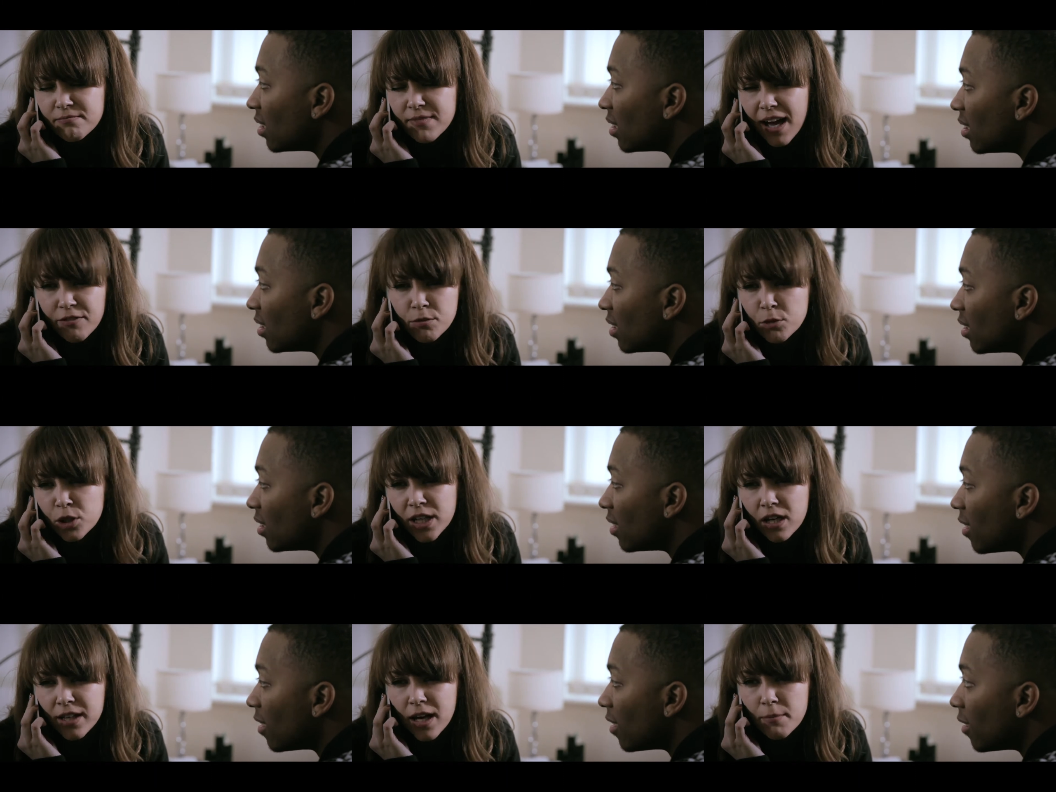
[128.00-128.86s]
Speaker 1: have the
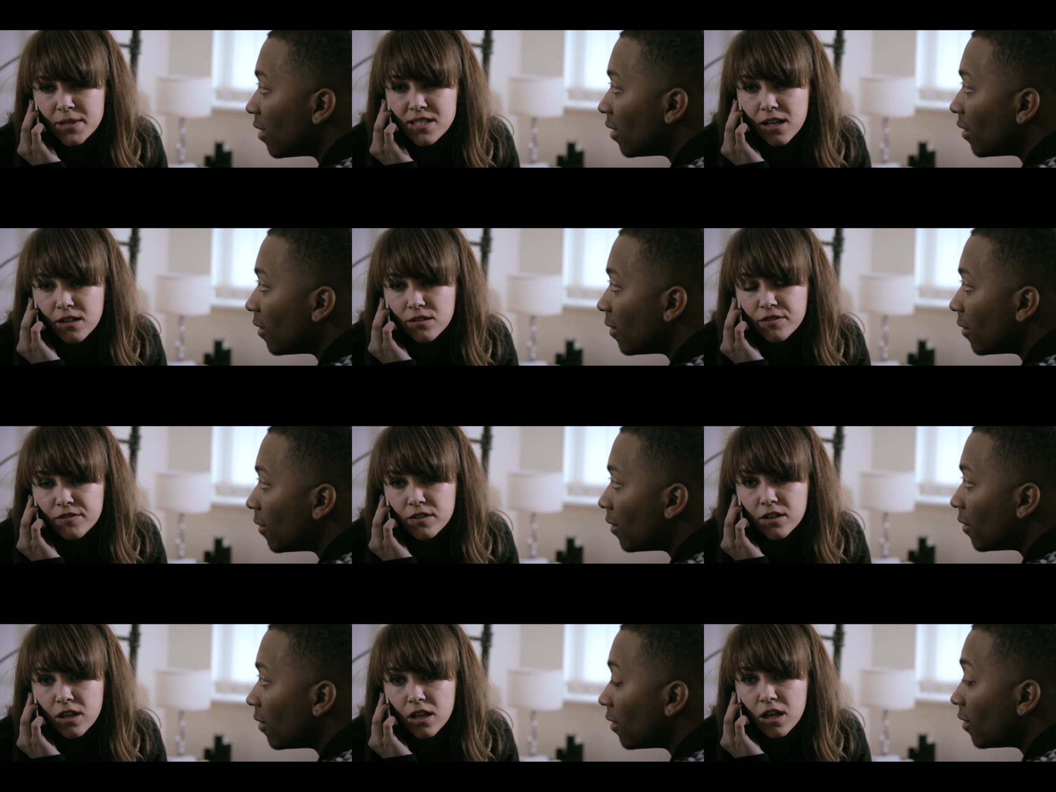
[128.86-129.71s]
money I'll get myself.
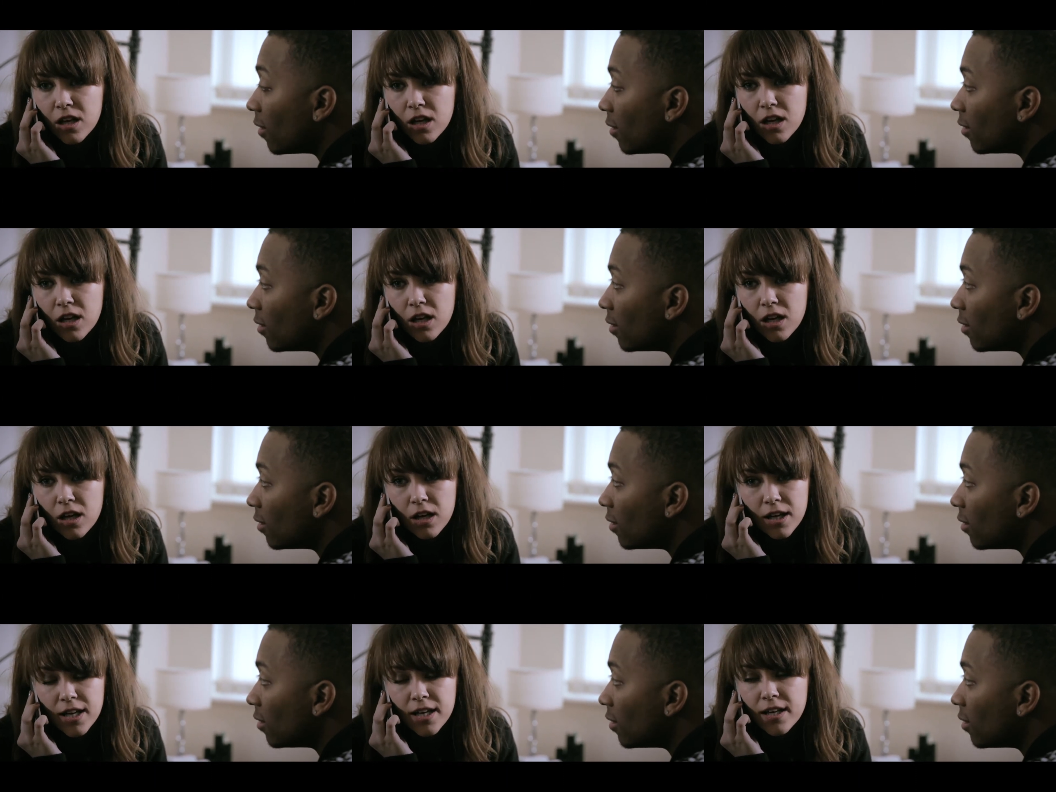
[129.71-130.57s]
Uh,
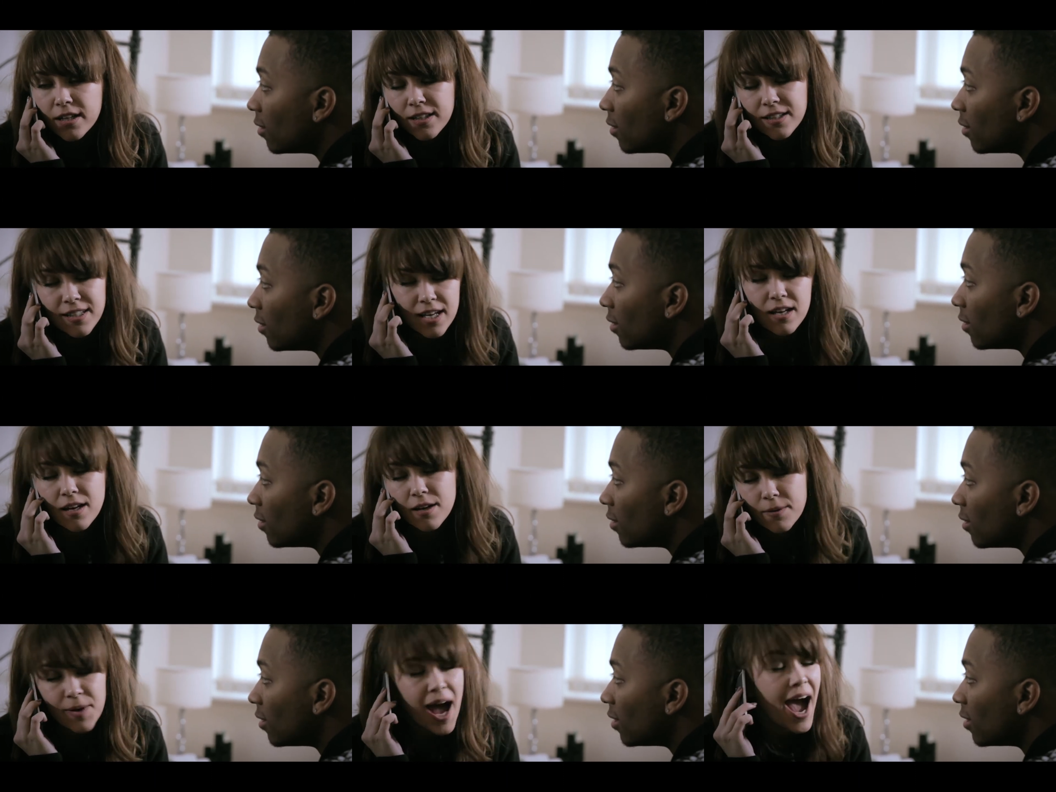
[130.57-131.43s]
yeah,
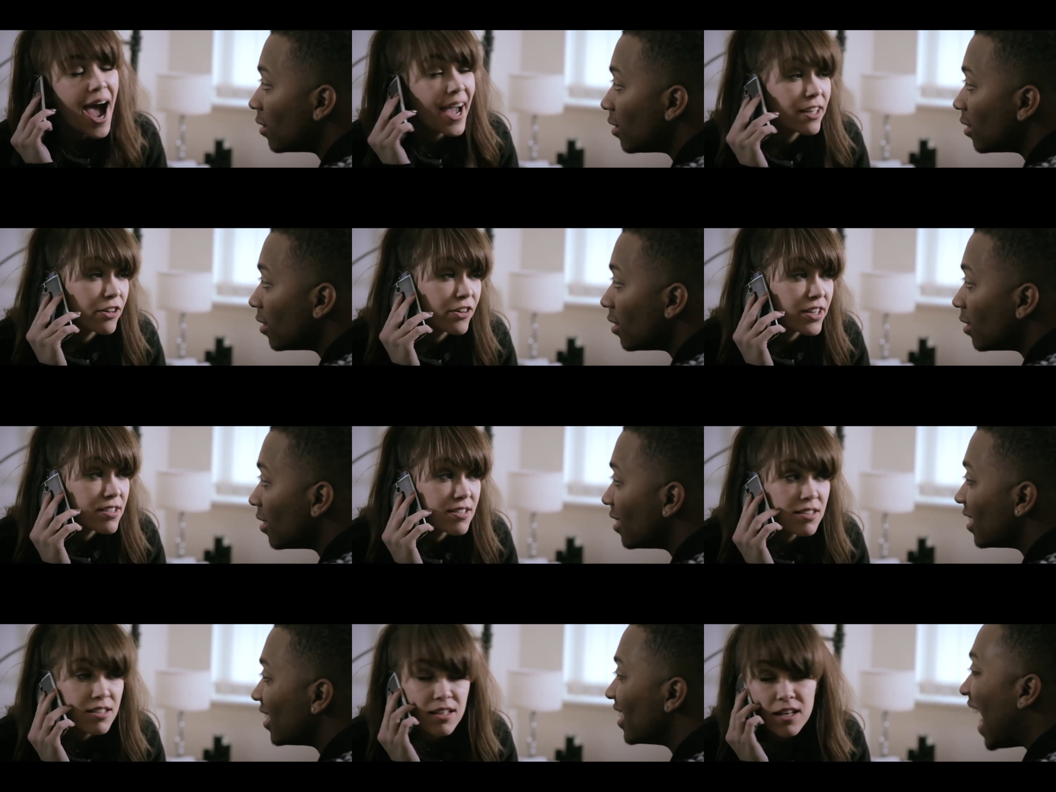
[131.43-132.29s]
hi,
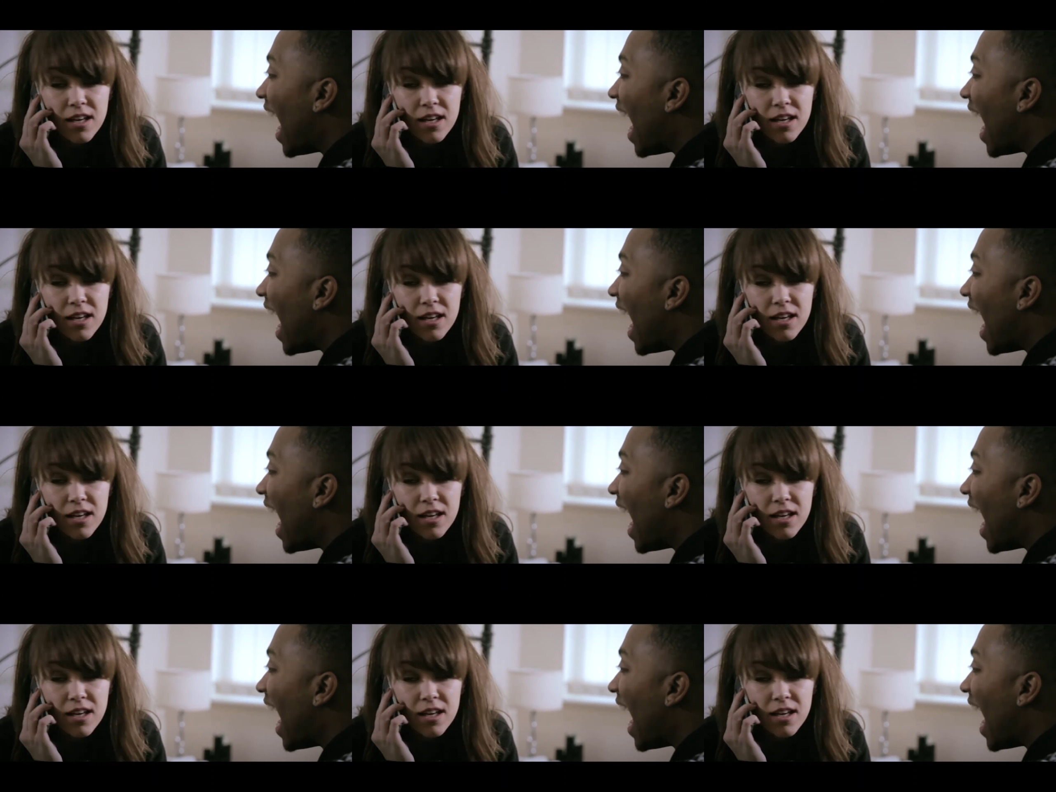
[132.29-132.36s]
Chris.